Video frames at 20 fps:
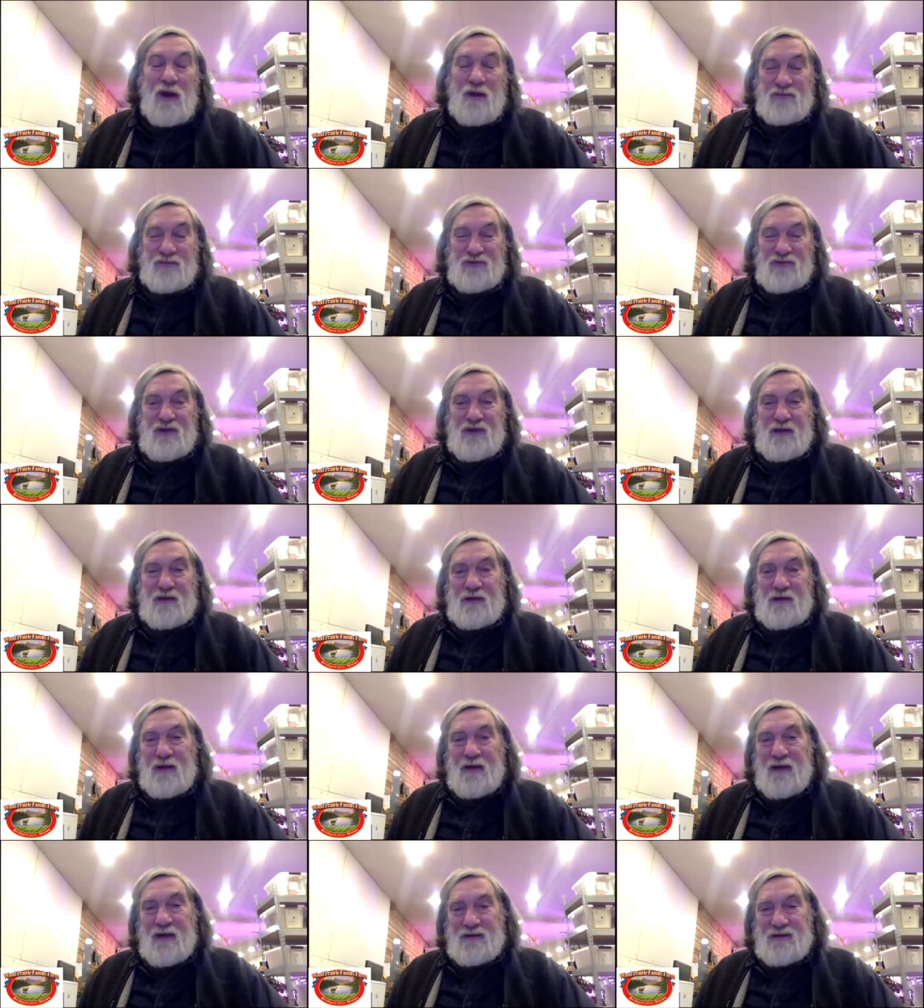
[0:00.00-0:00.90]
was
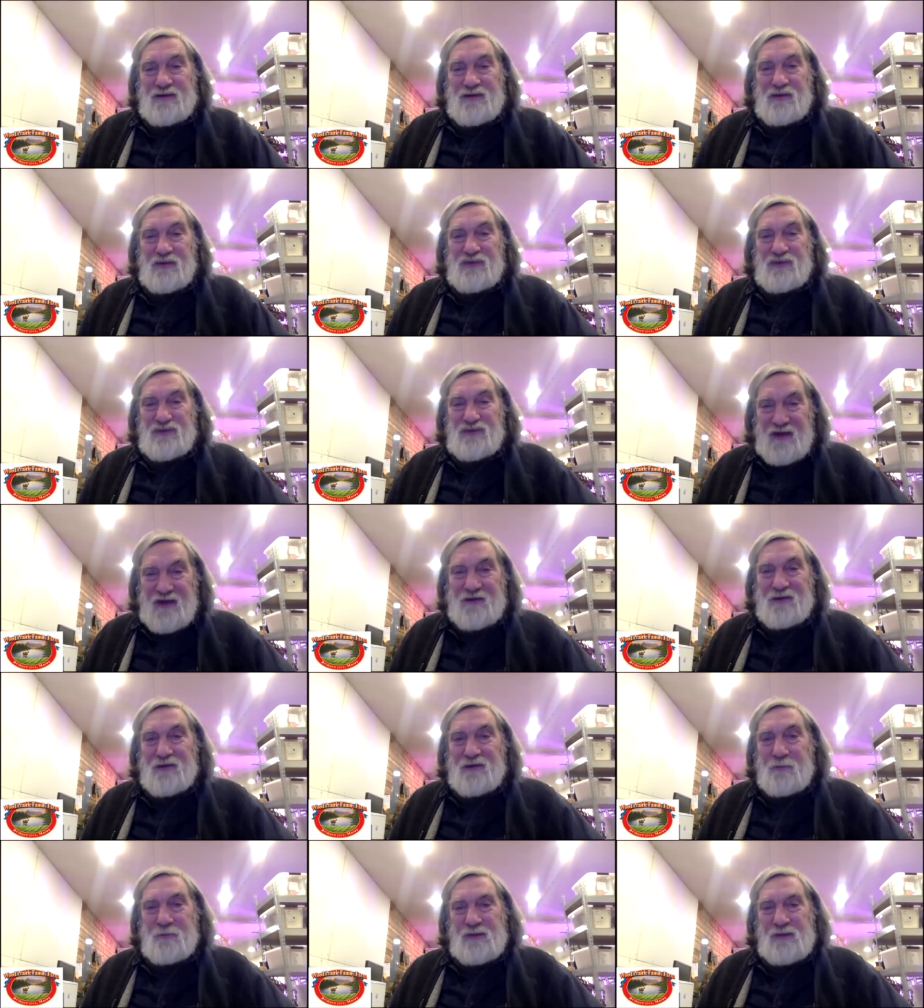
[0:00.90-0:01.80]
harvested
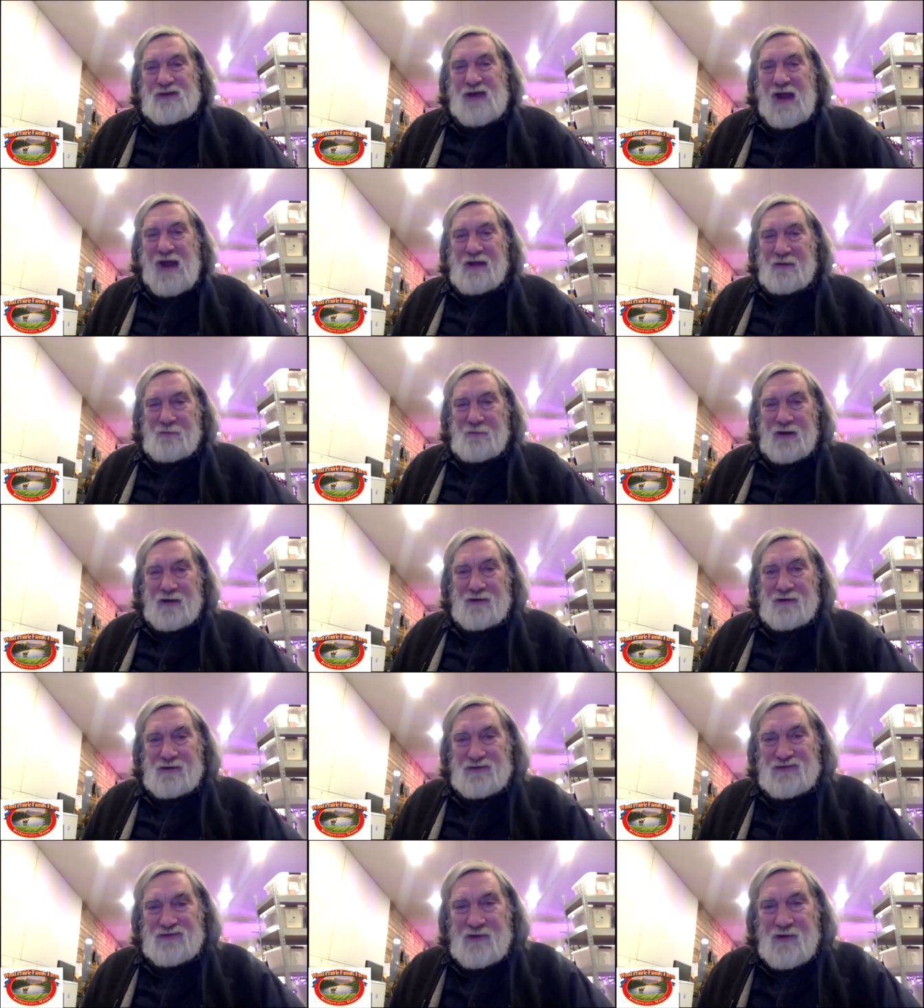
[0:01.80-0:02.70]
into cedar
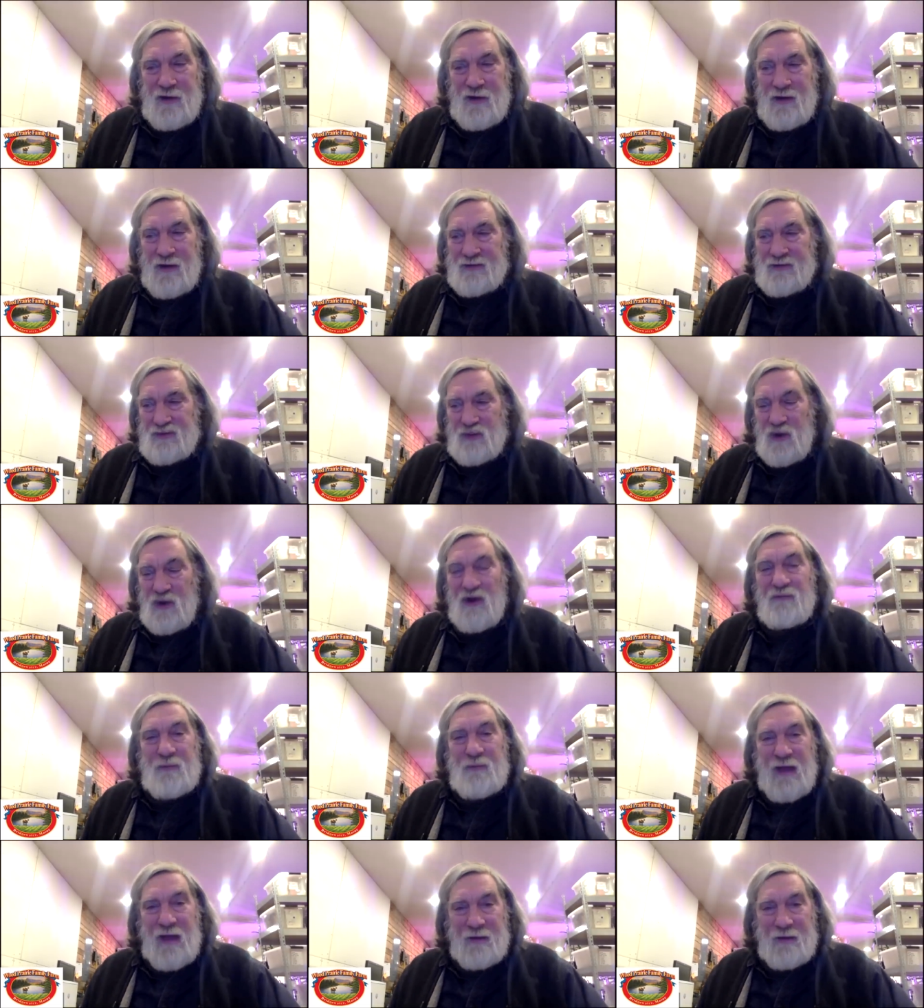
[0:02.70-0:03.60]
potato barrels,
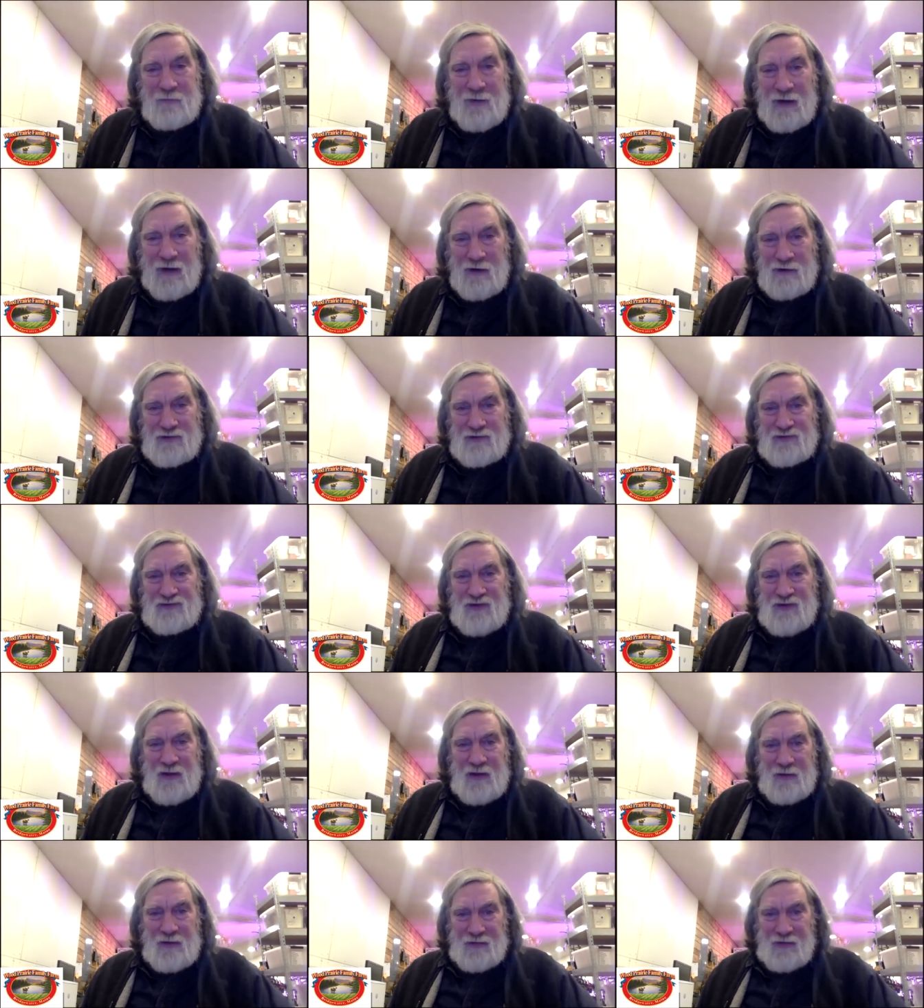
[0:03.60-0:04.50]
uh, 12 pack
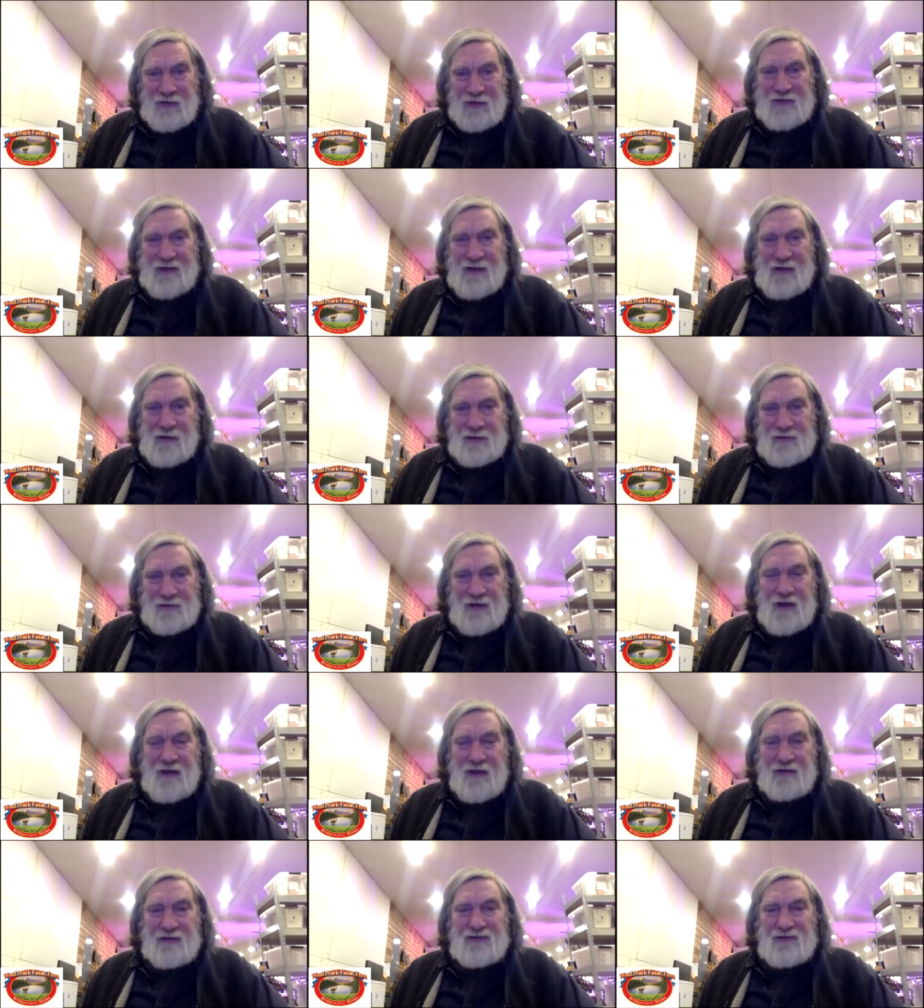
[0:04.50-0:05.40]
barrels
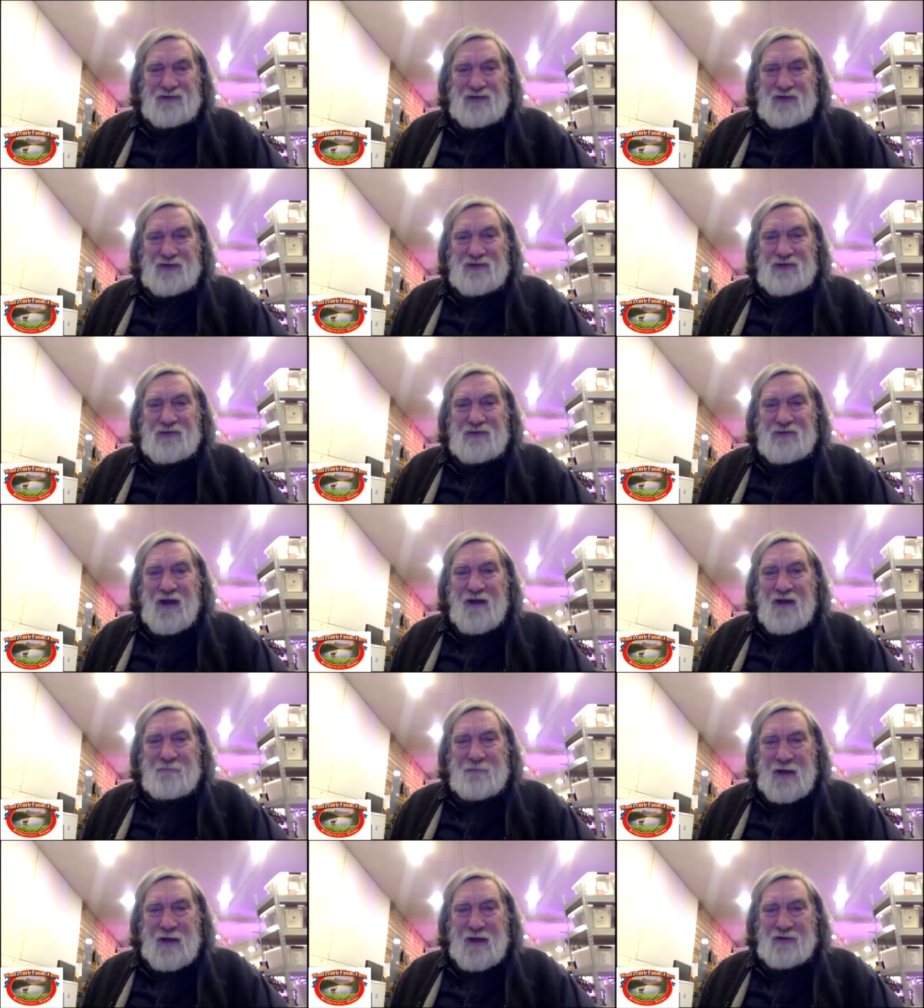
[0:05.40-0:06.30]
that held
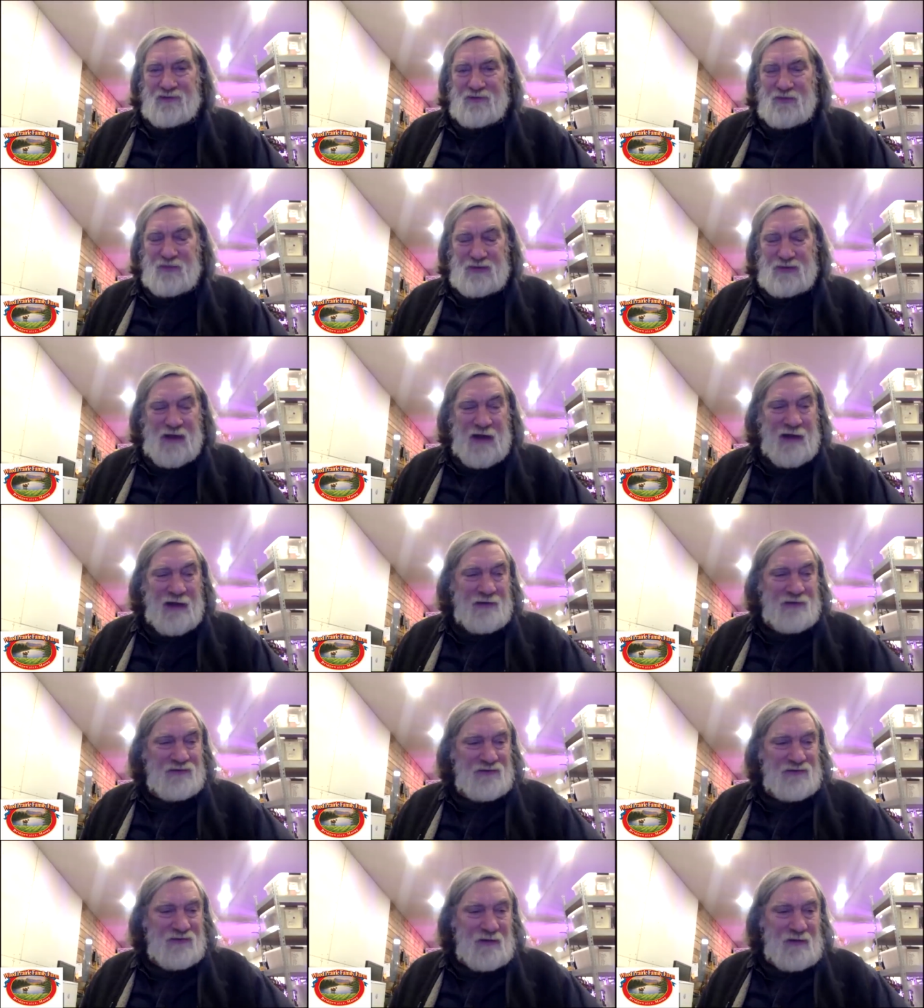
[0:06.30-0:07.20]
165 pounds
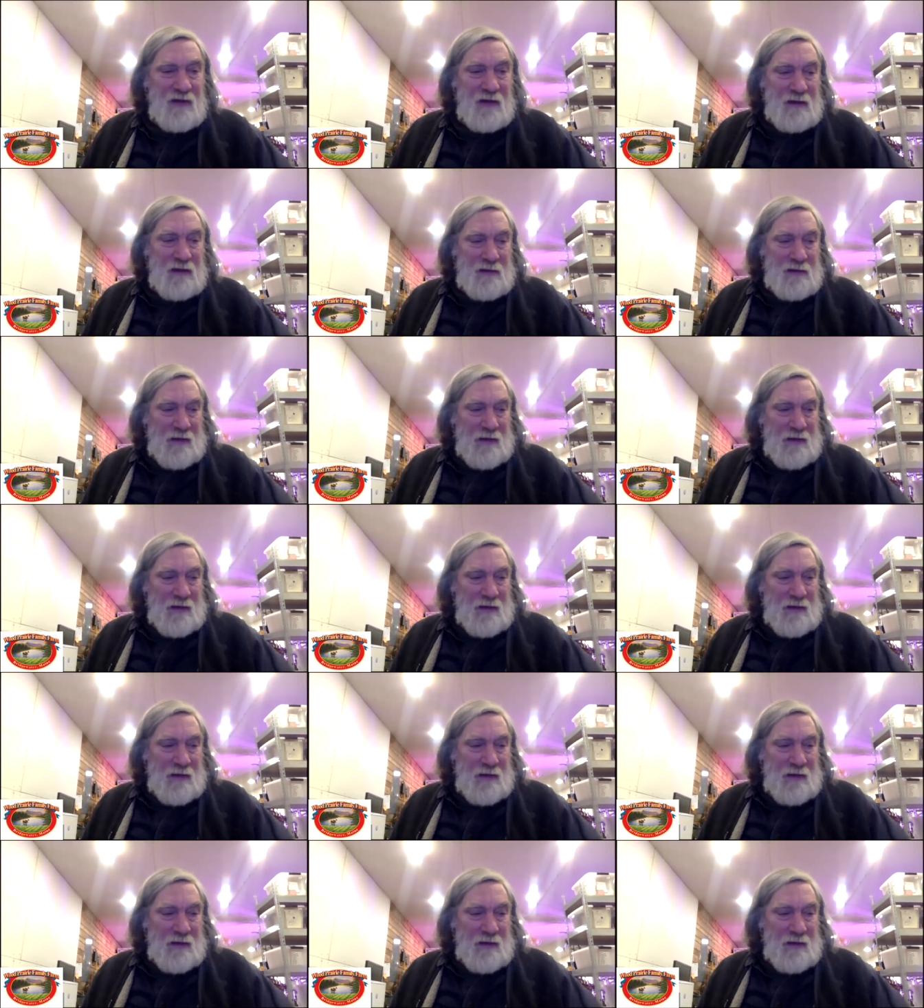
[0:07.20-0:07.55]
of potatoes.